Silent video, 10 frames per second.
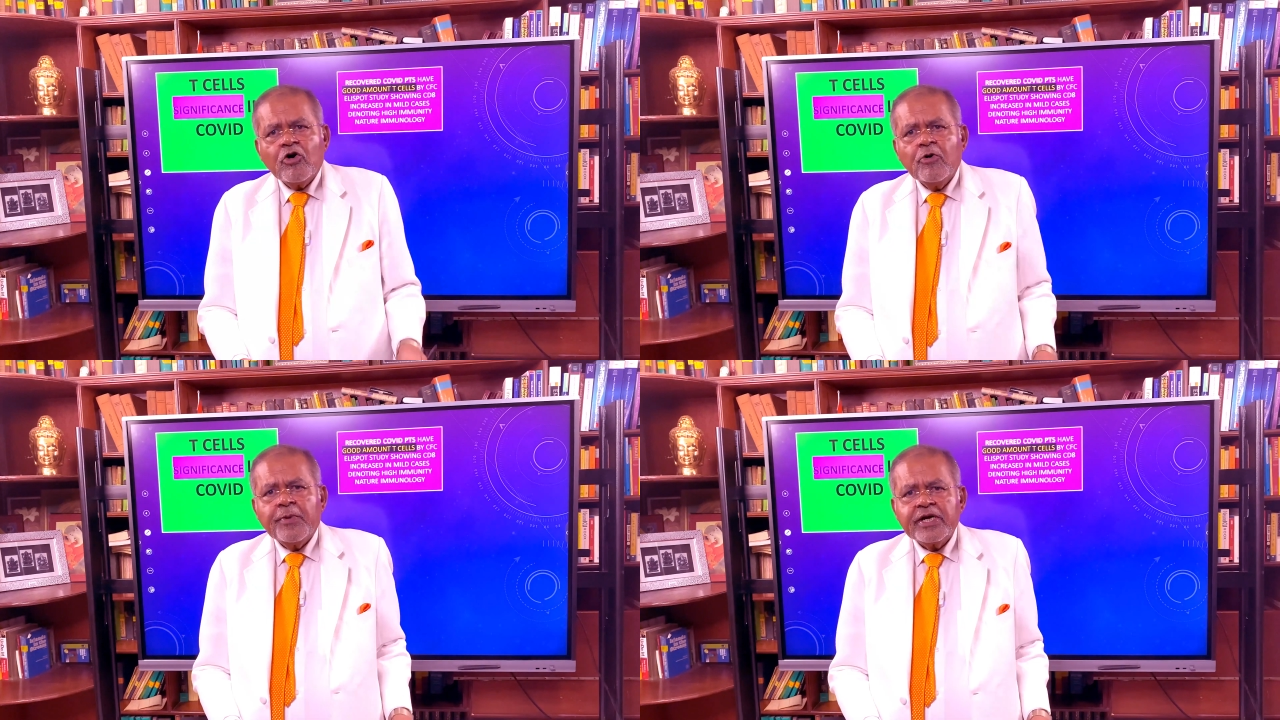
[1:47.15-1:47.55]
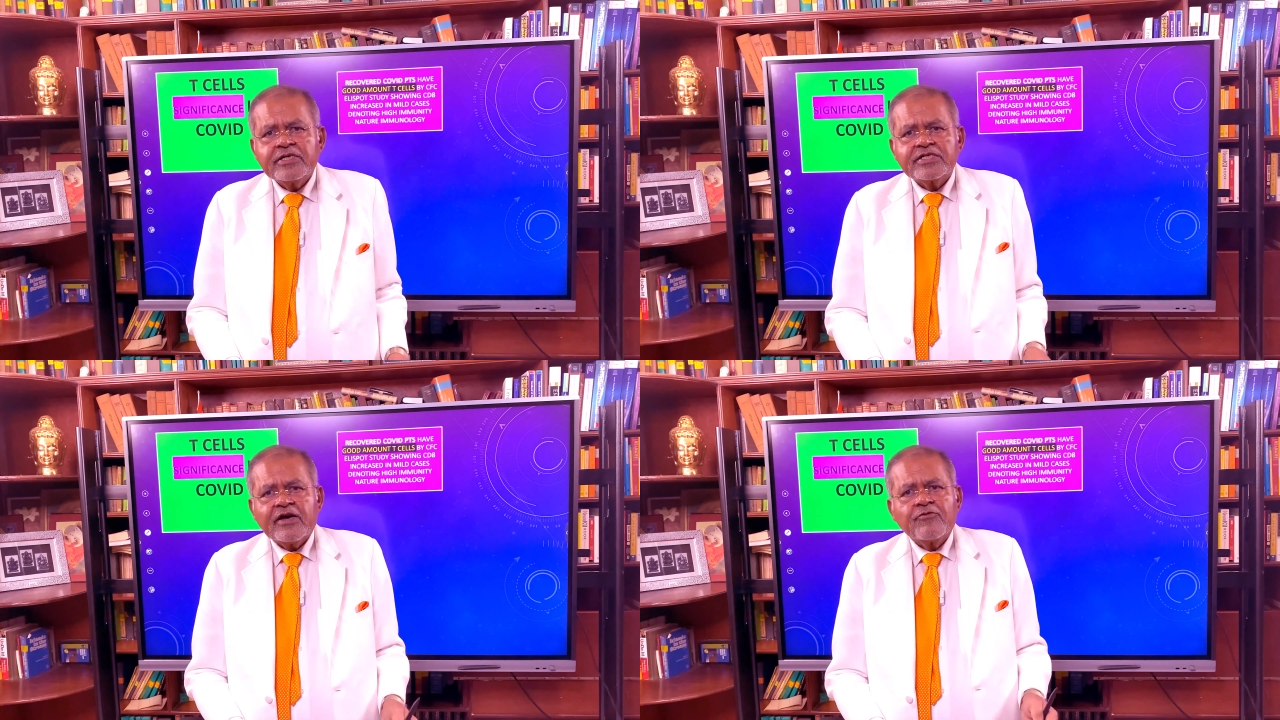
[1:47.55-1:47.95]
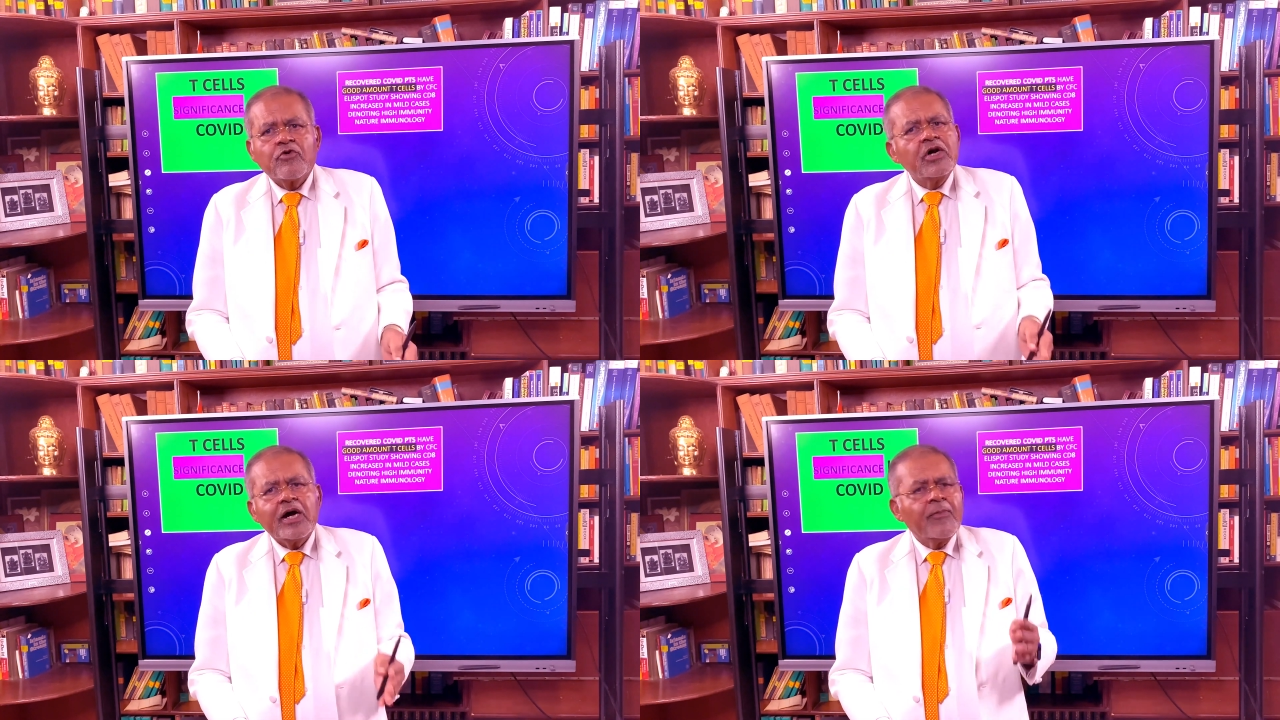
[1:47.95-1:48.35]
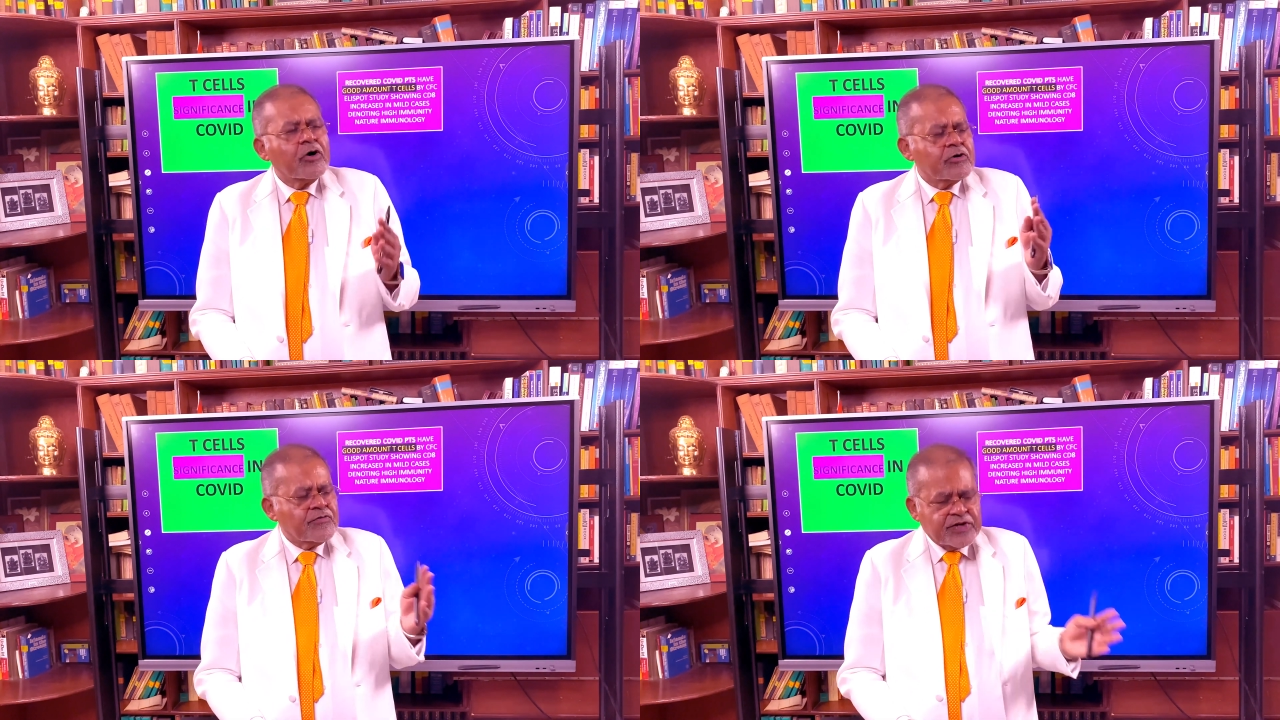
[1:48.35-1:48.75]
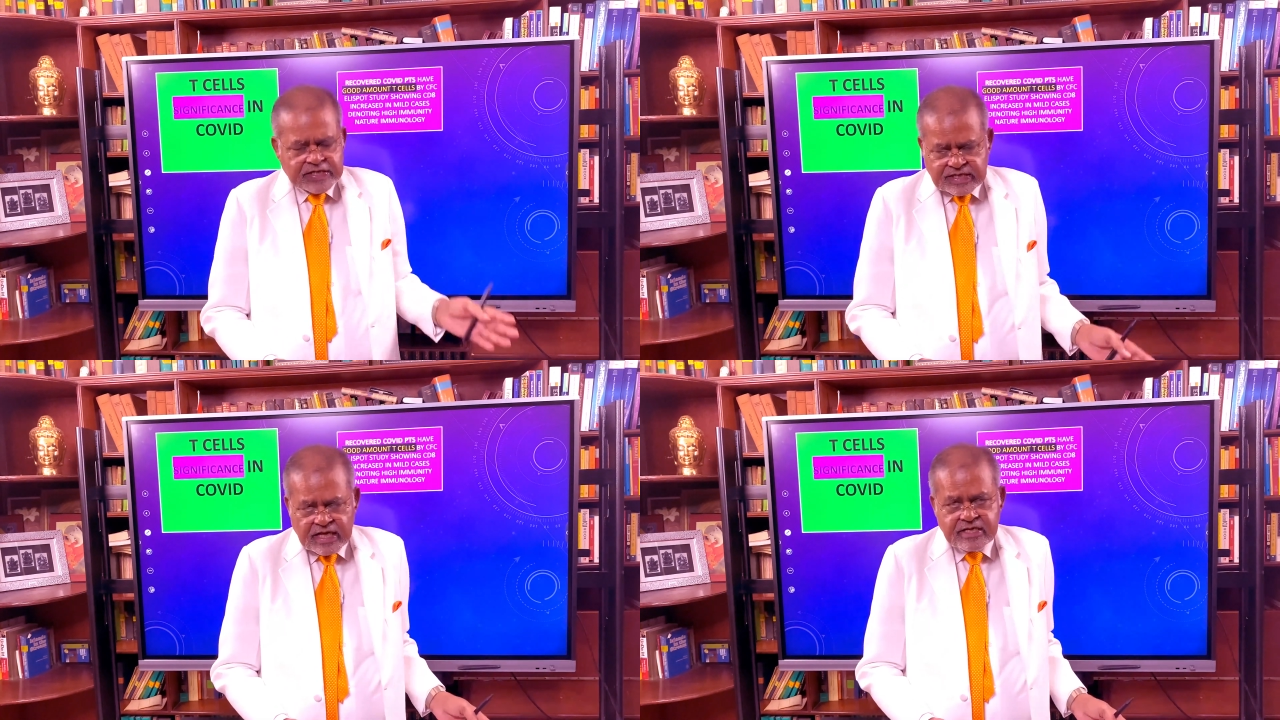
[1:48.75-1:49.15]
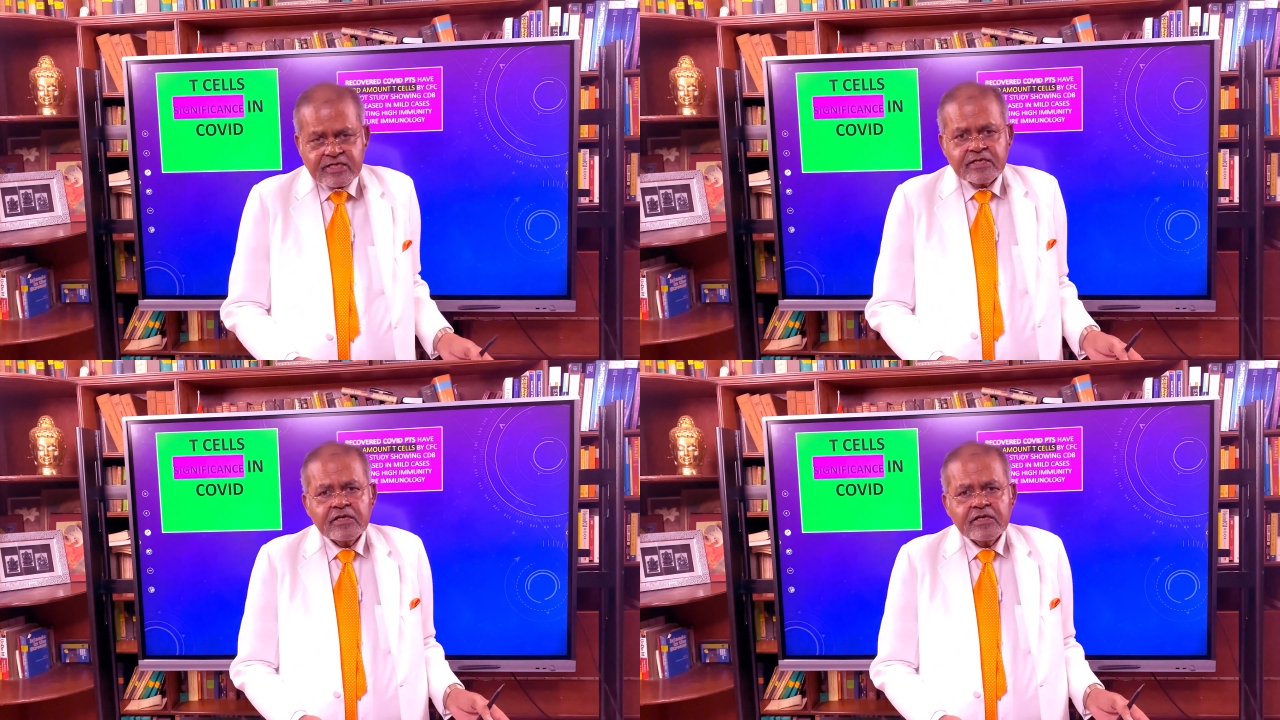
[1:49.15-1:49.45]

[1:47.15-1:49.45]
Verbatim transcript: COVID patients have good amount of T cells.